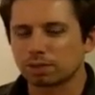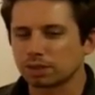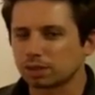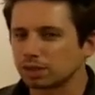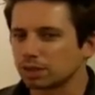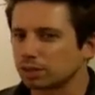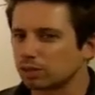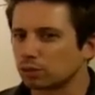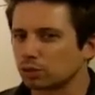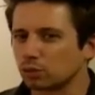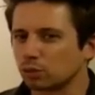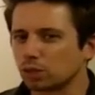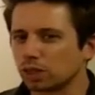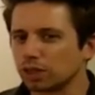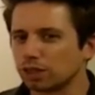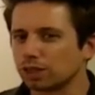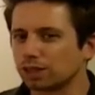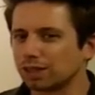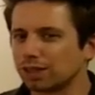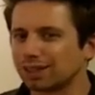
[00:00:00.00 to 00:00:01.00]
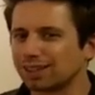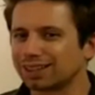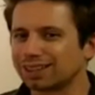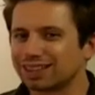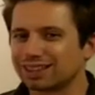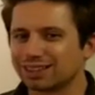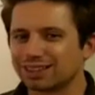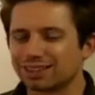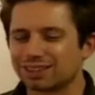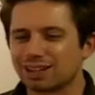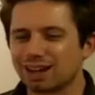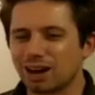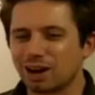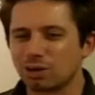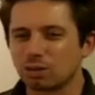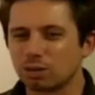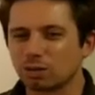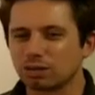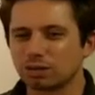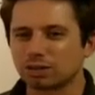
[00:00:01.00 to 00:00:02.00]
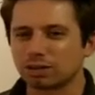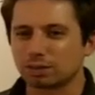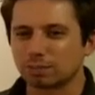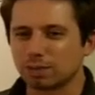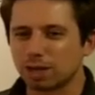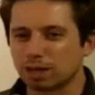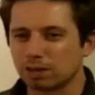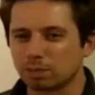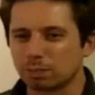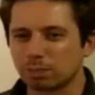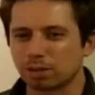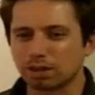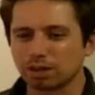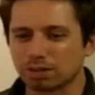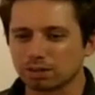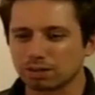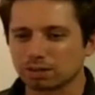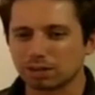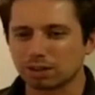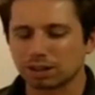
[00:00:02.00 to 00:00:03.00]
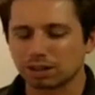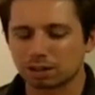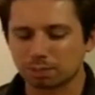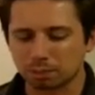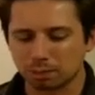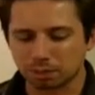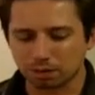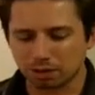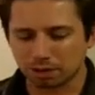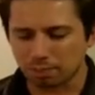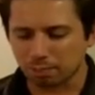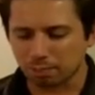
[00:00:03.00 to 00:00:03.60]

it's not sweet, and you kind of get that sour and your mouth puckers up.